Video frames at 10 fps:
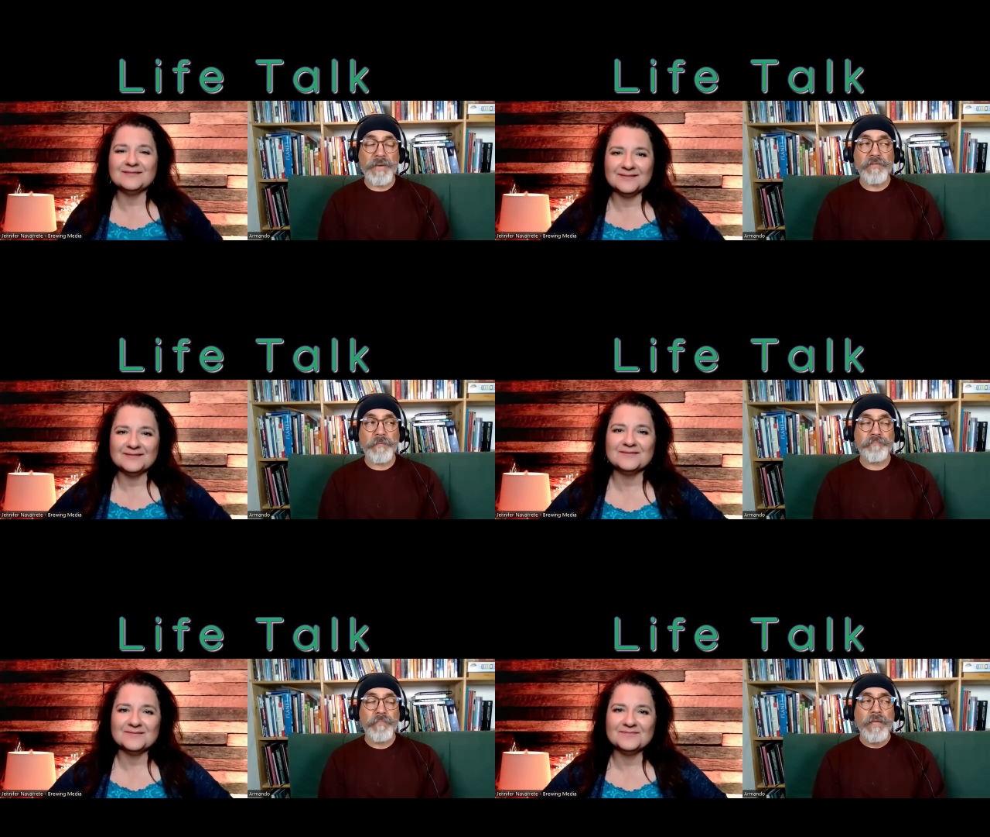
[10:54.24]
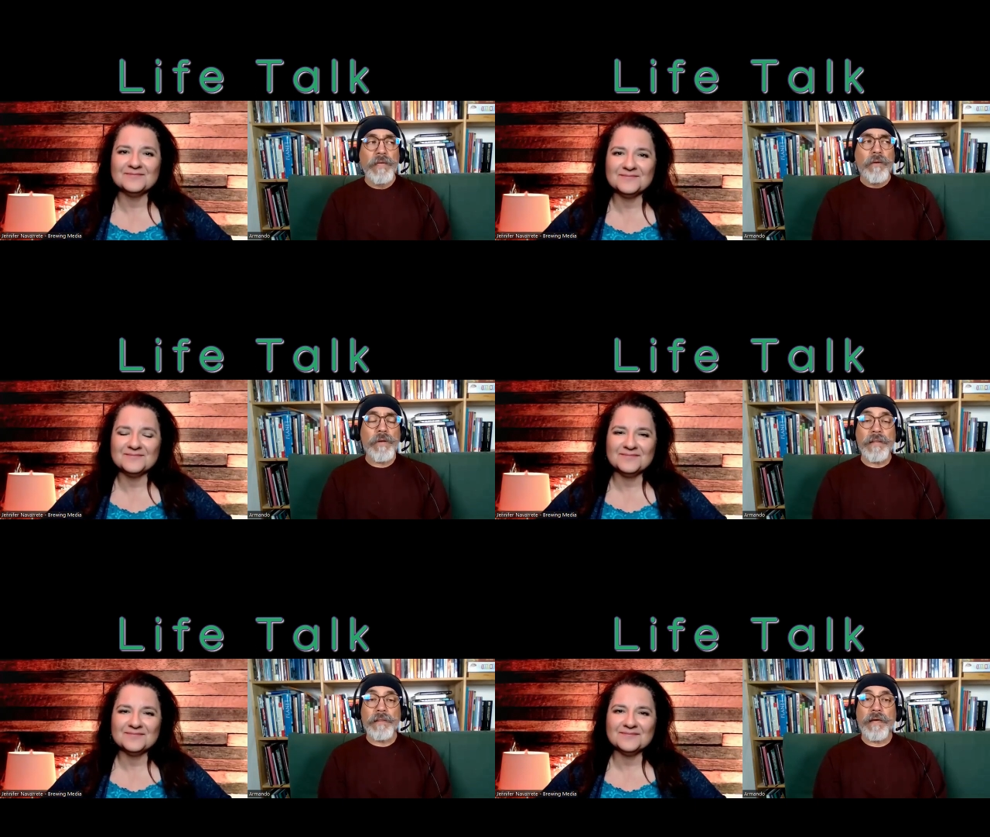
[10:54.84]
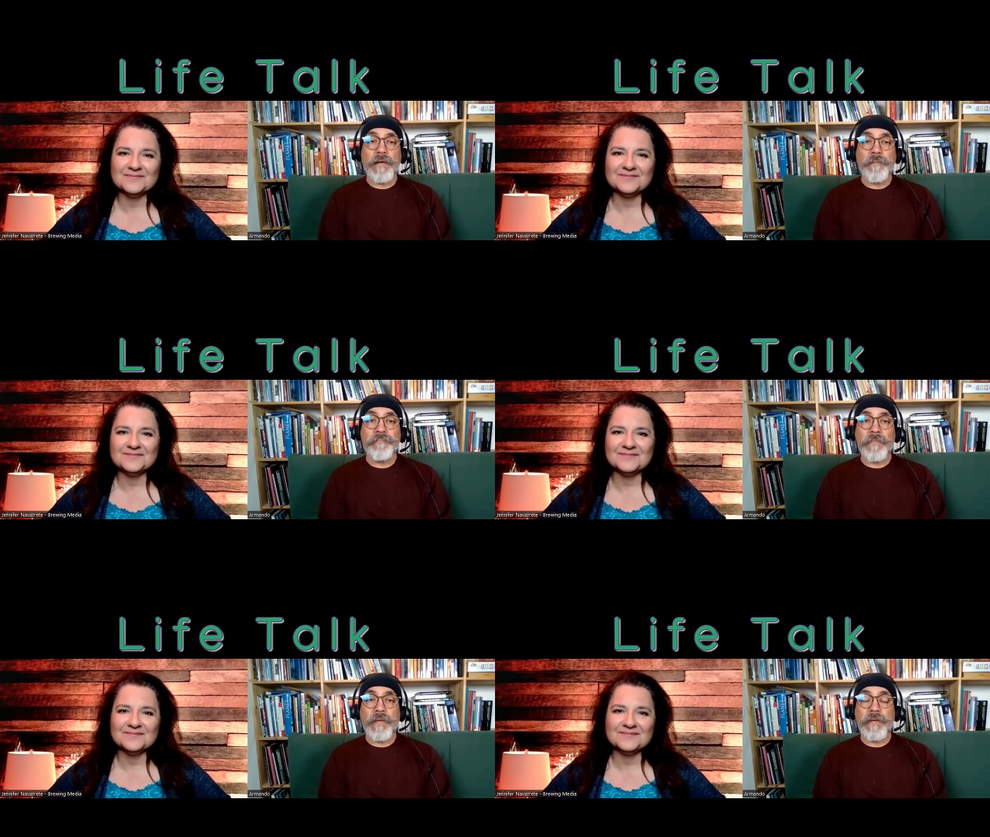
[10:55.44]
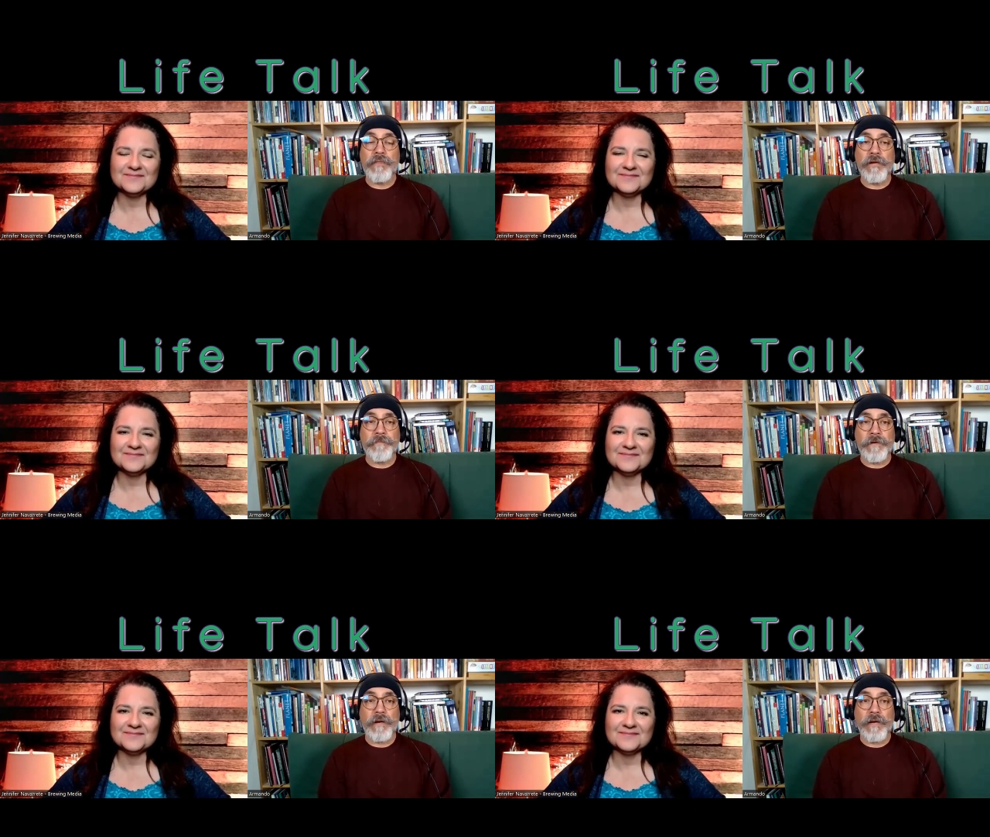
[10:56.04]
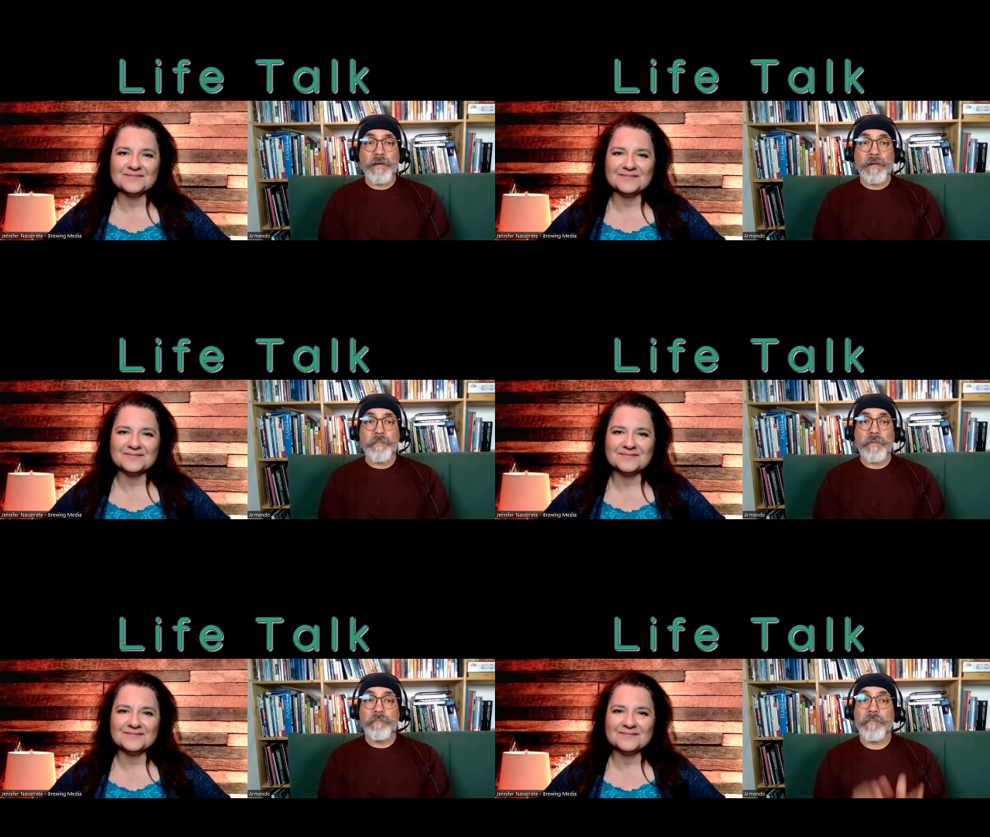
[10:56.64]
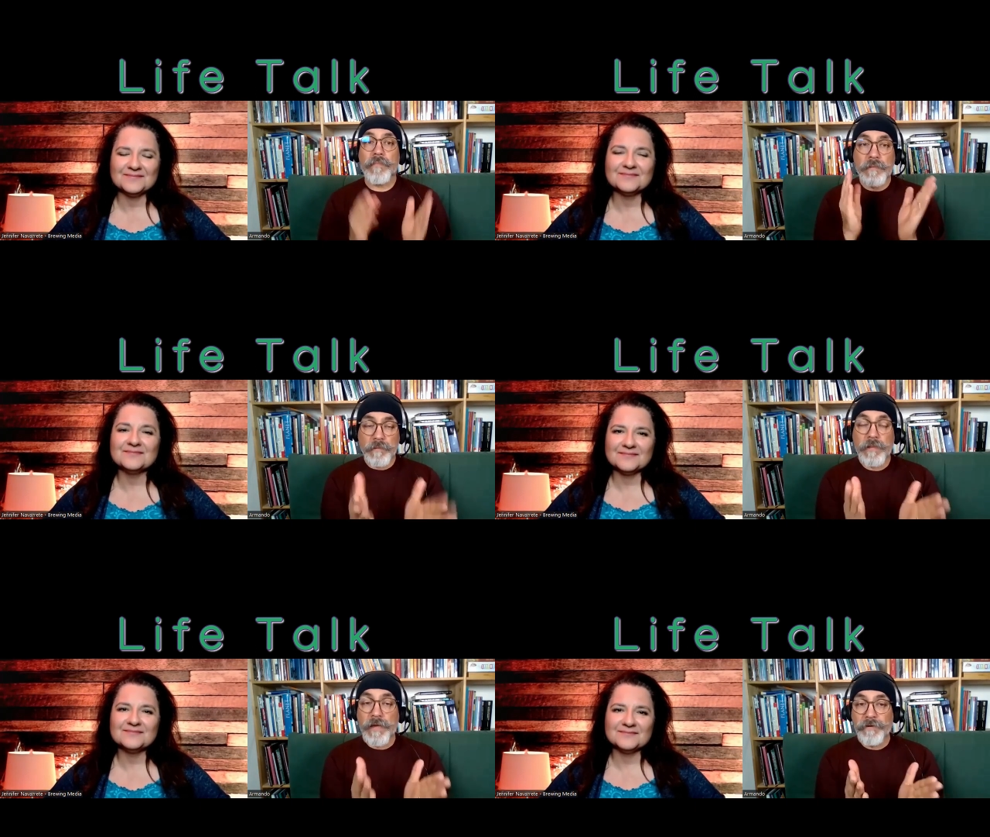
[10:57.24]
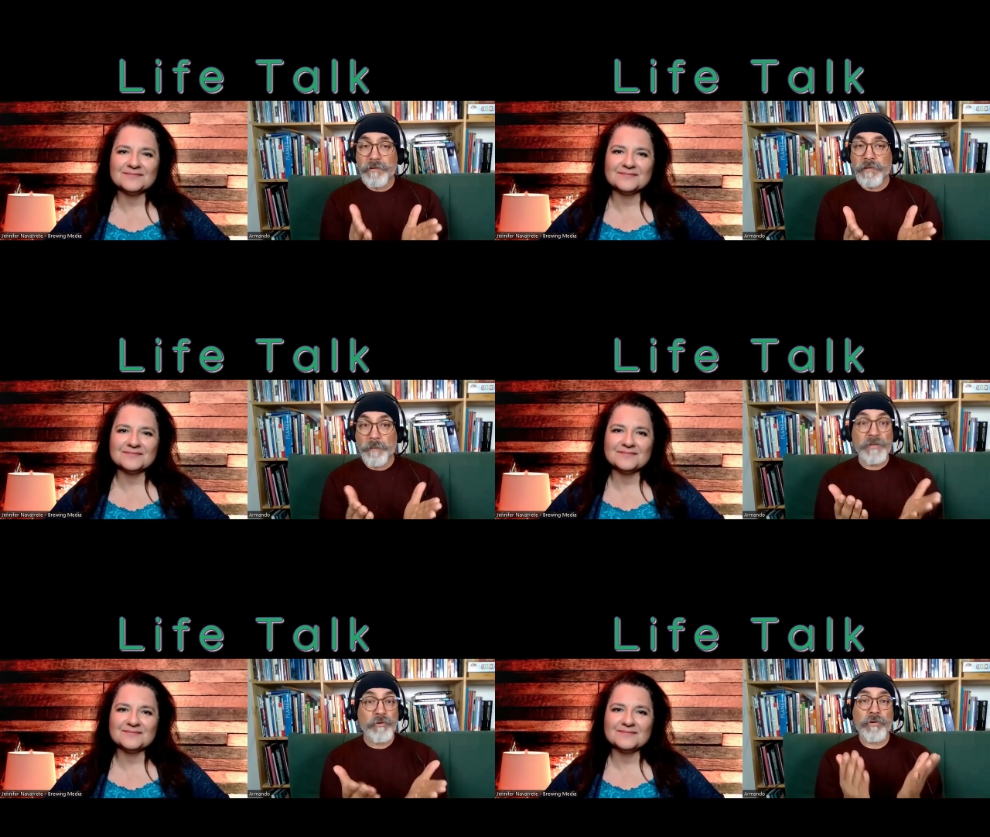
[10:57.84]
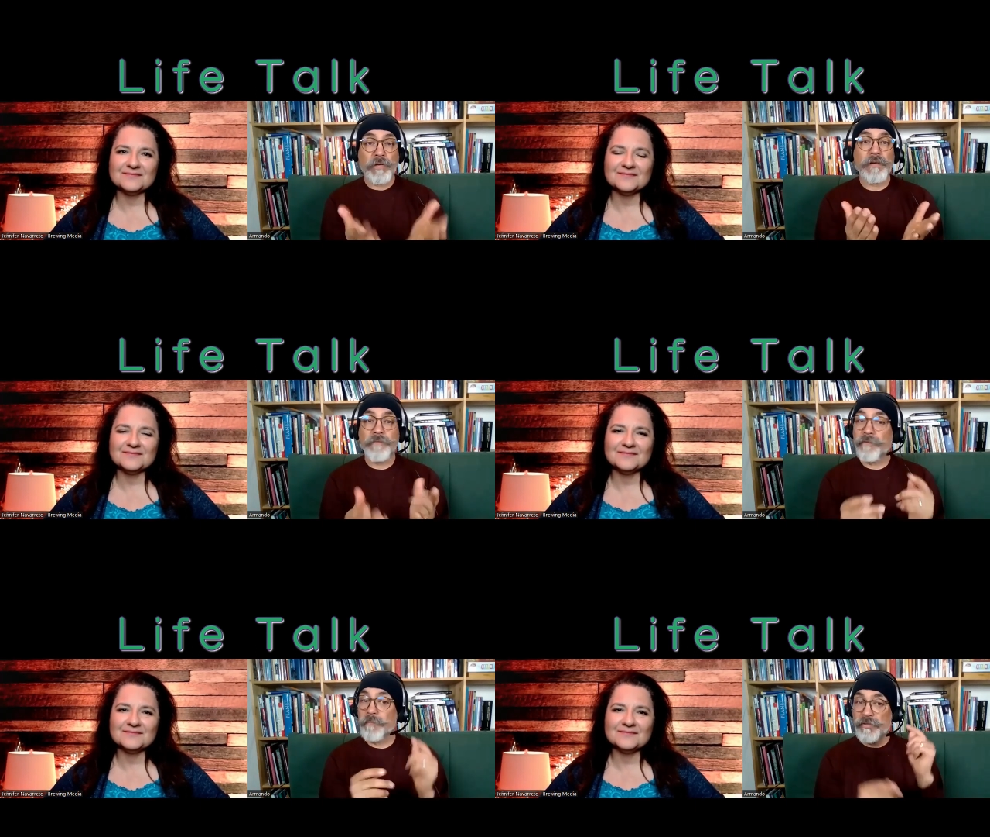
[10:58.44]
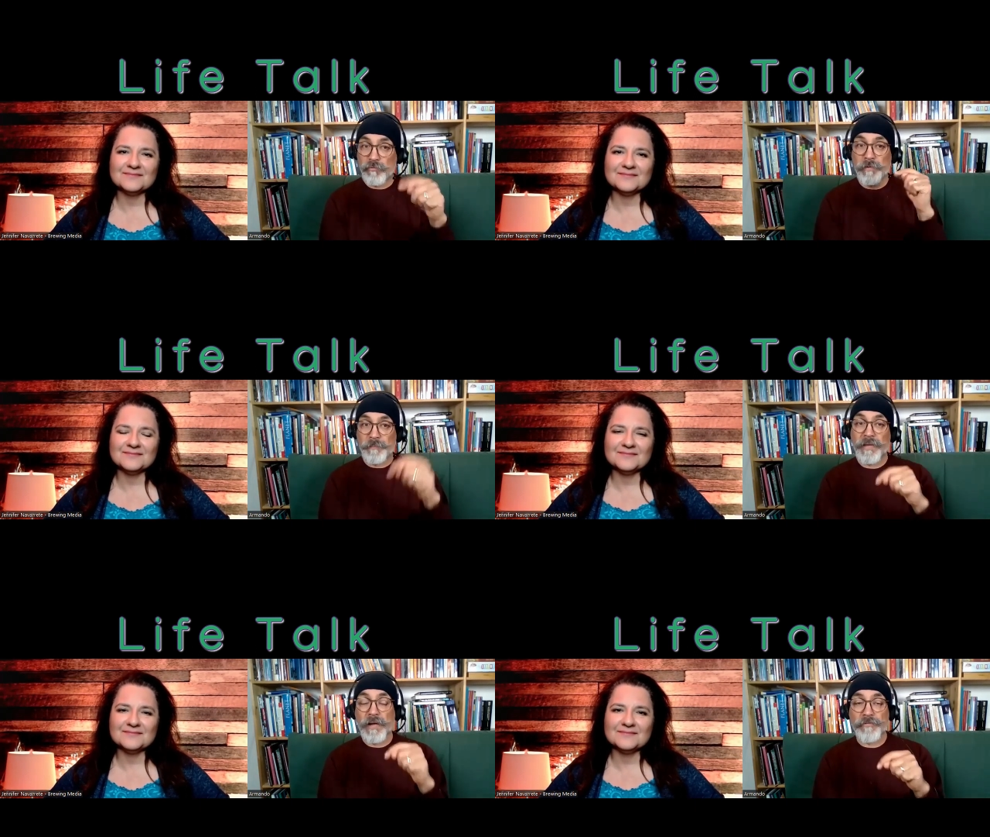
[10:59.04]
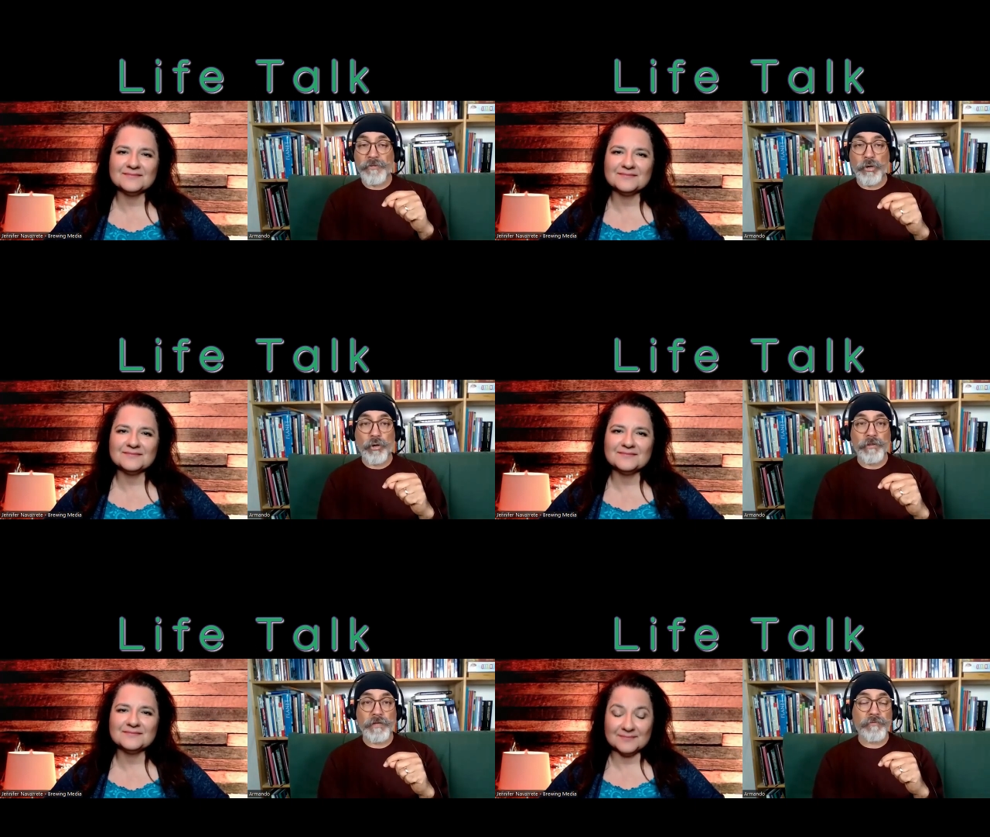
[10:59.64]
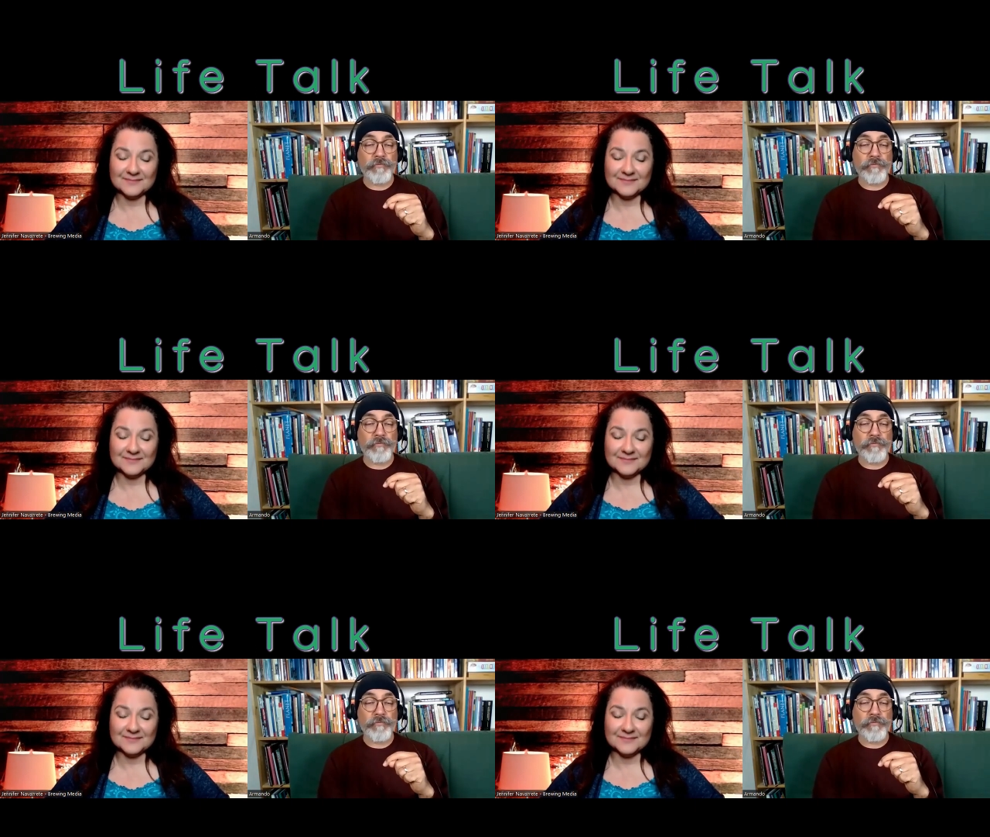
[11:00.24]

Speaker 1: amazing. Well, um, Jennifer, um, every i mean your contact information will be also on the